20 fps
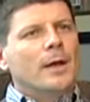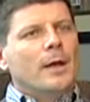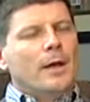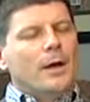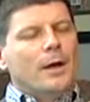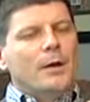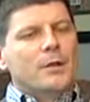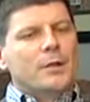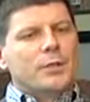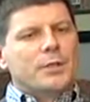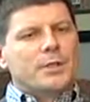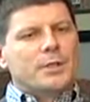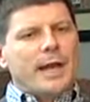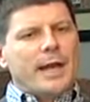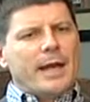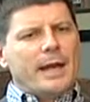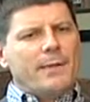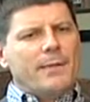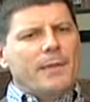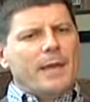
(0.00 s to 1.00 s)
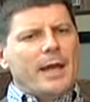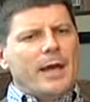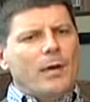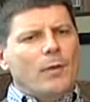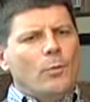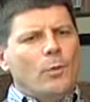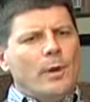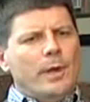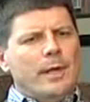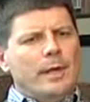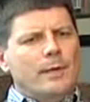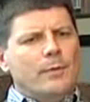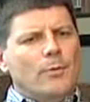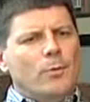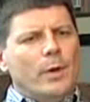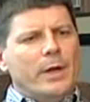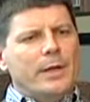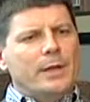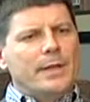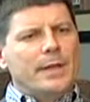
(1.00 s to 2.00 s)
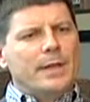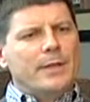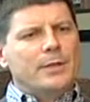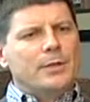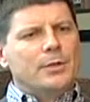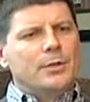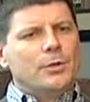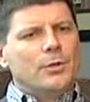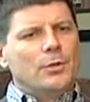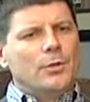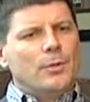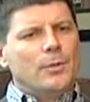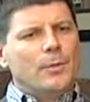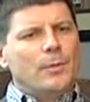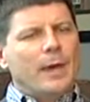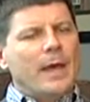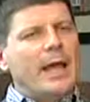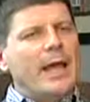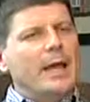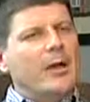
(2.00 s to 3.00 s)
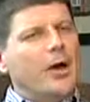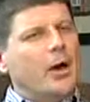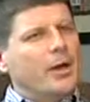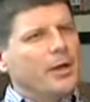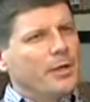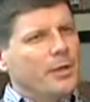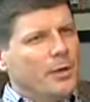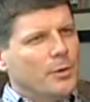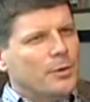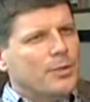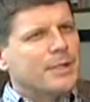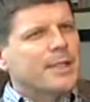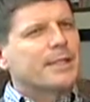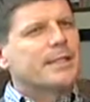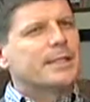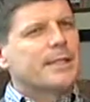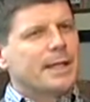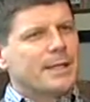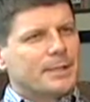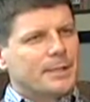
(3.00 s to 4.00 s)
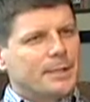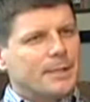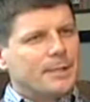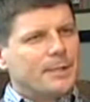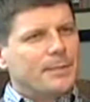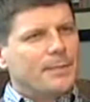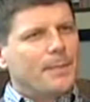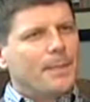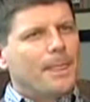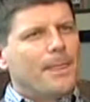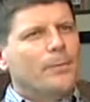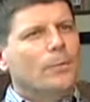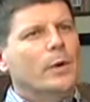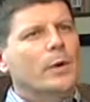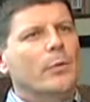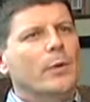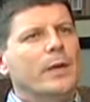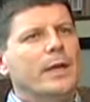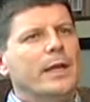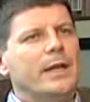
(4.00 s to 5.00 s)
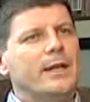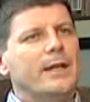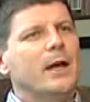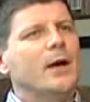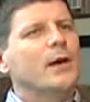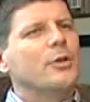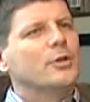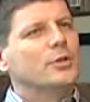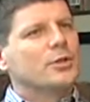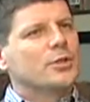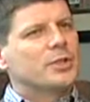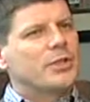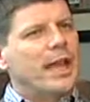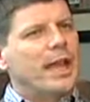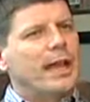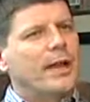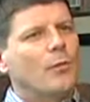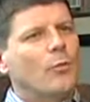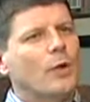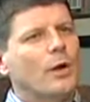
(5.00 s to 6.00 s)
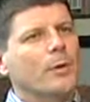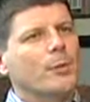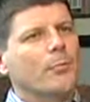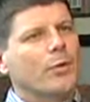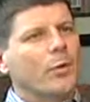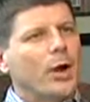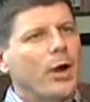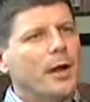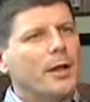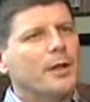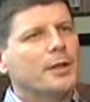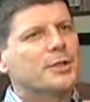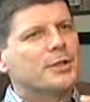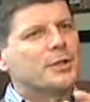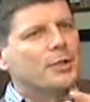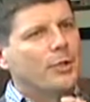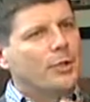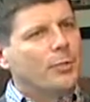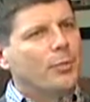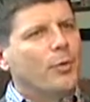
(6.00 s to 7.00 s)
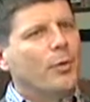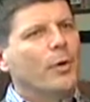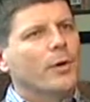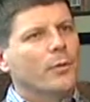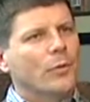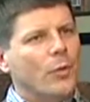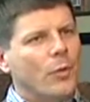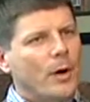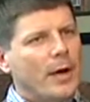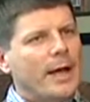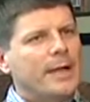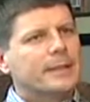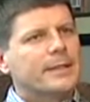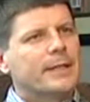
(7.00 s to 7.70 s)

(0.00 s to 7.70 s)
understand that we need to hang on to those successes. We need to understand what brought us to the point we're at